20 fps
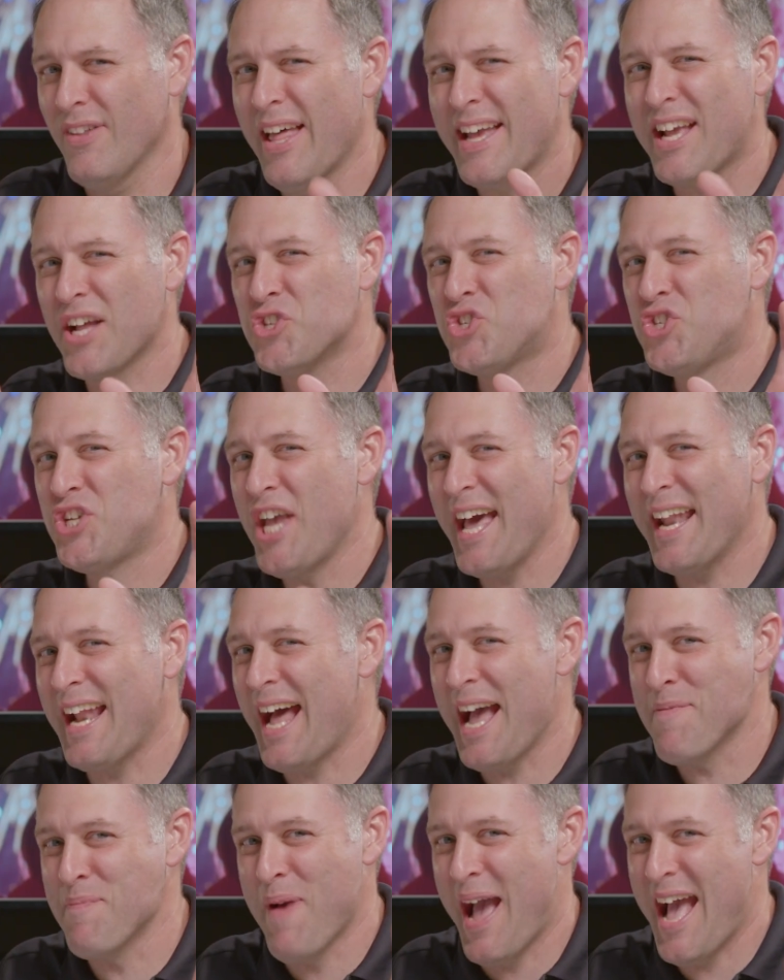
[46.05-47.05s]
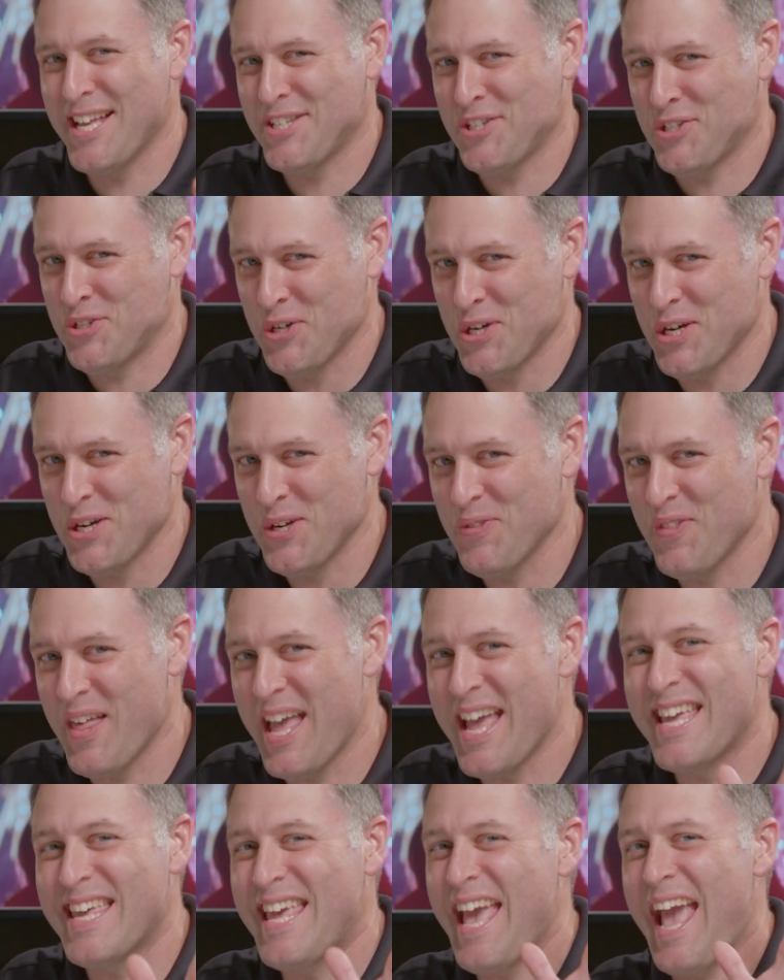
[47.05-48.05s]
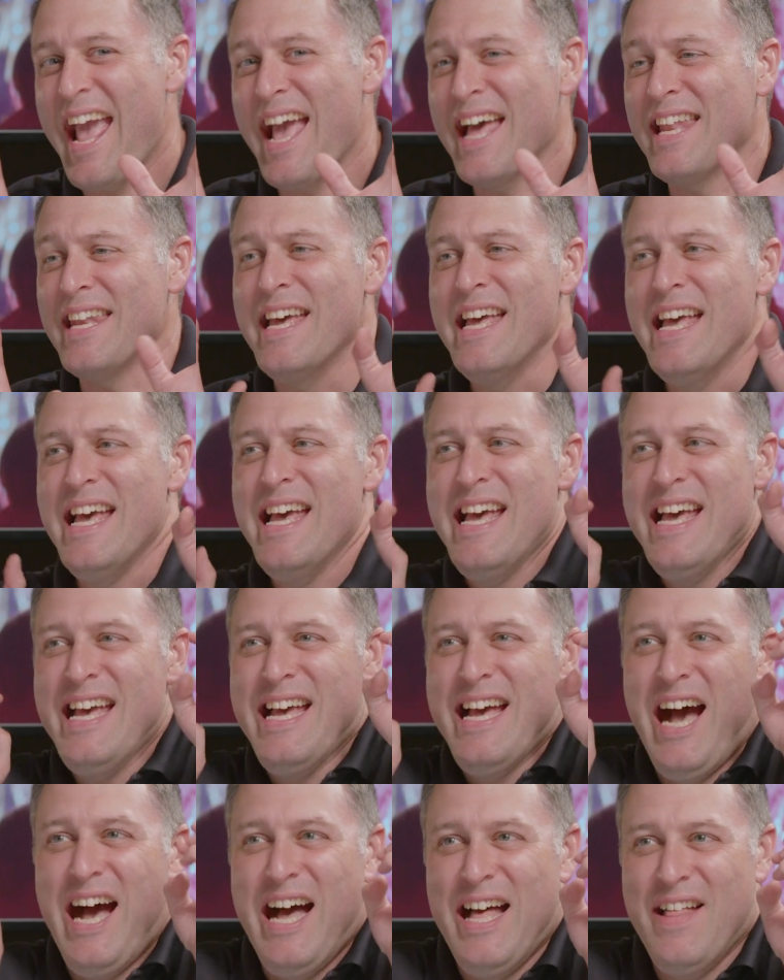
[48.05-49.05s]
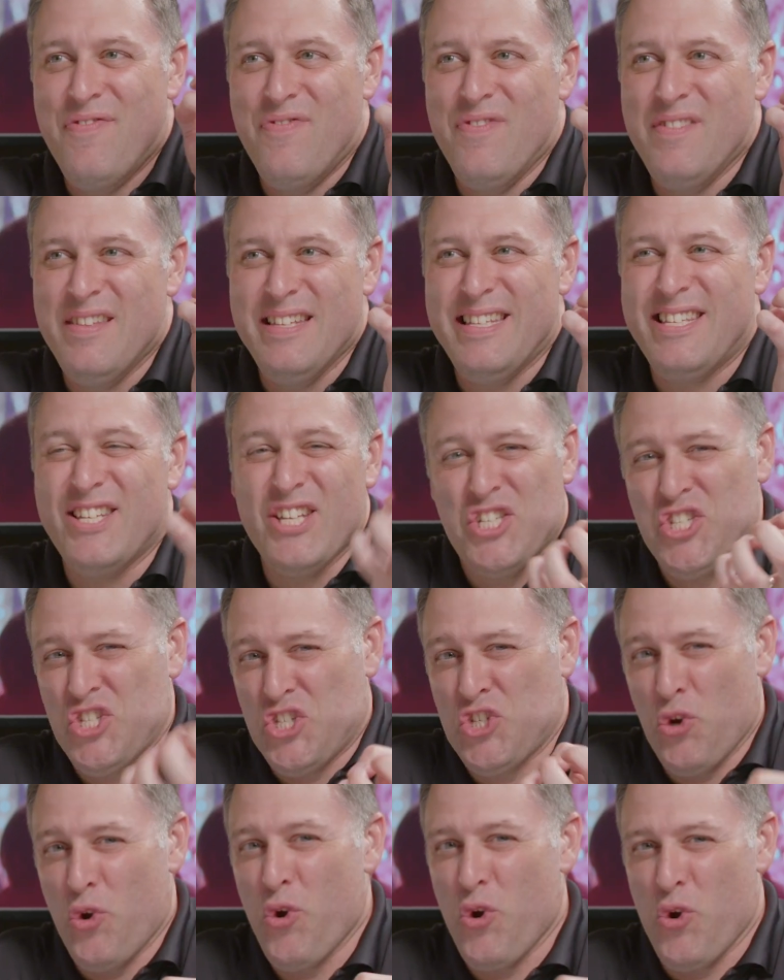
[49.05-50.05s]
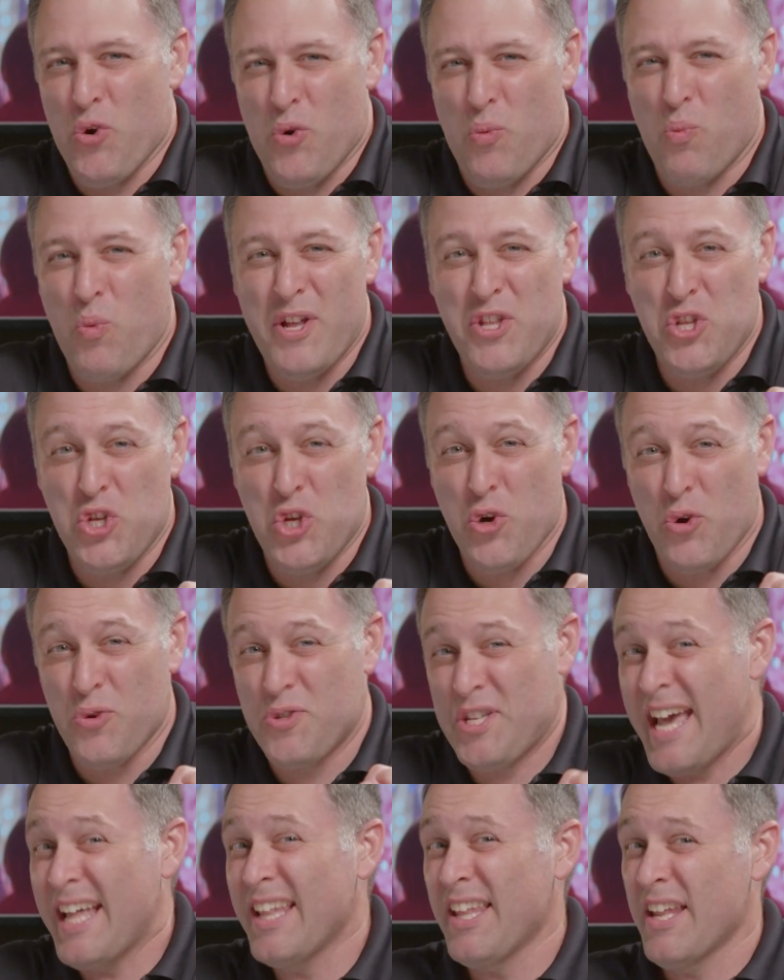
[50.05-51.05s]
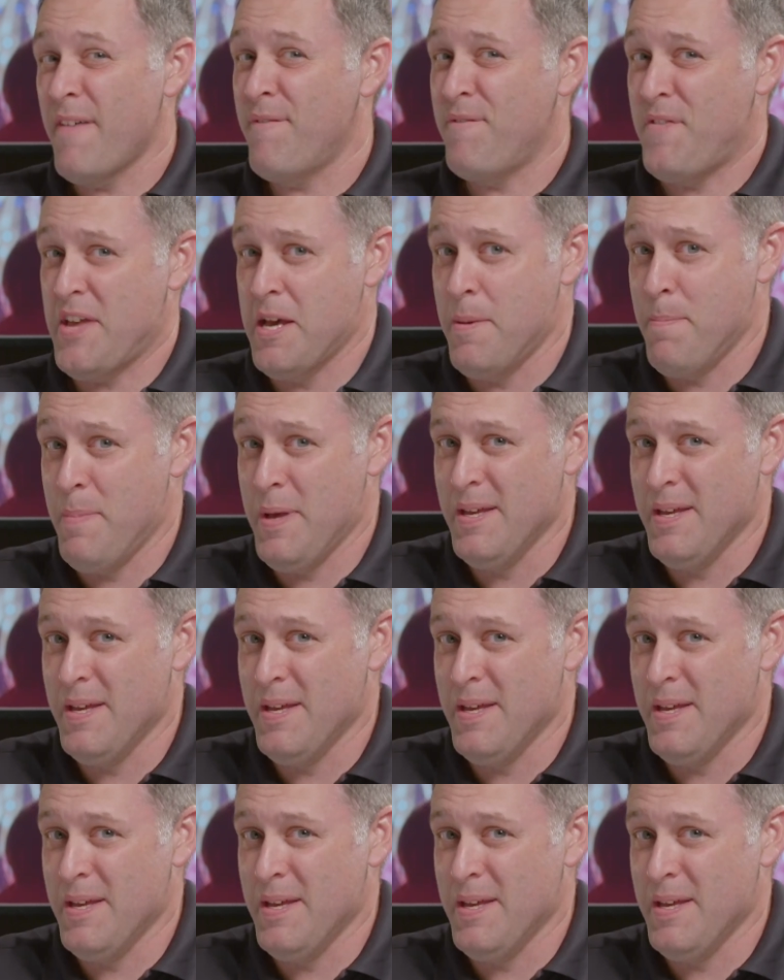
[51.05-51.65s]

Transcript: Like a Jedi Master, they can discern when you're telling a fib.